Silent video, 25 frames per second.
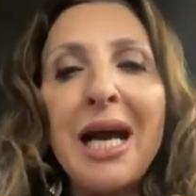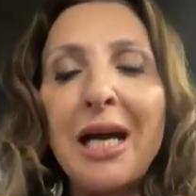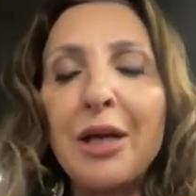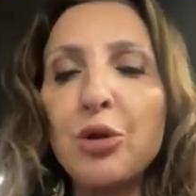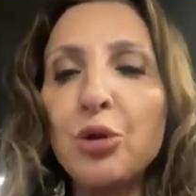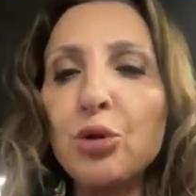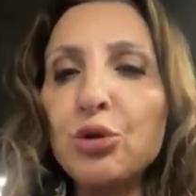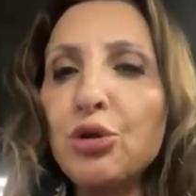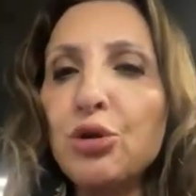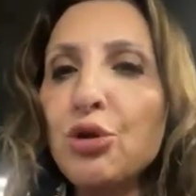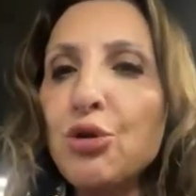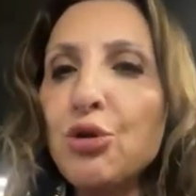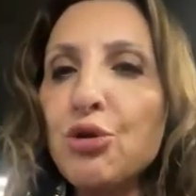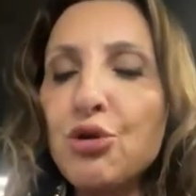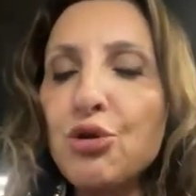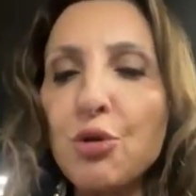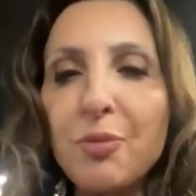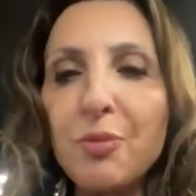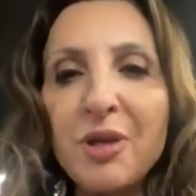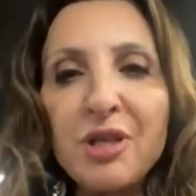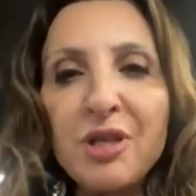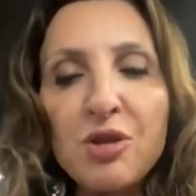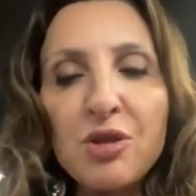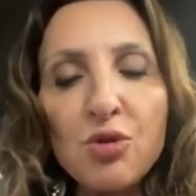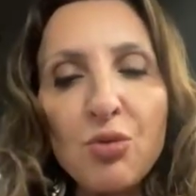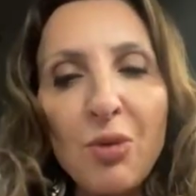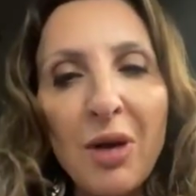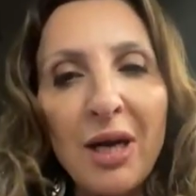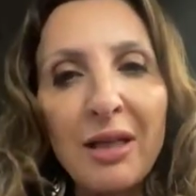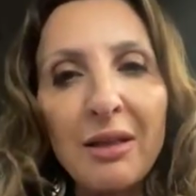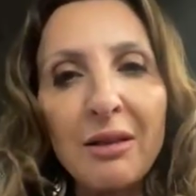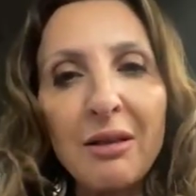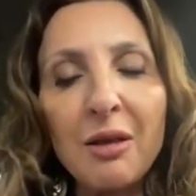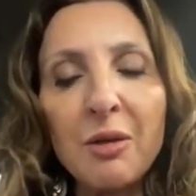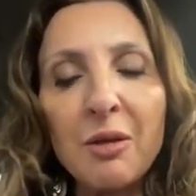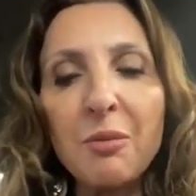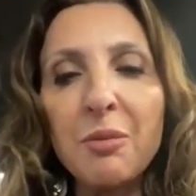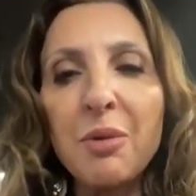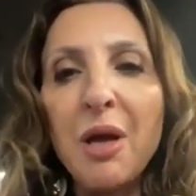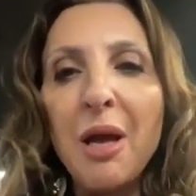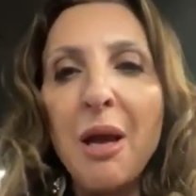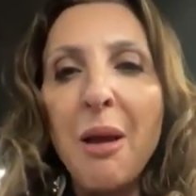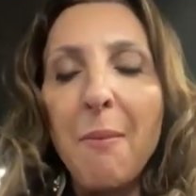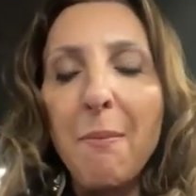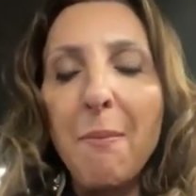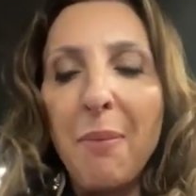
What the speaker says: And also you should be strengthened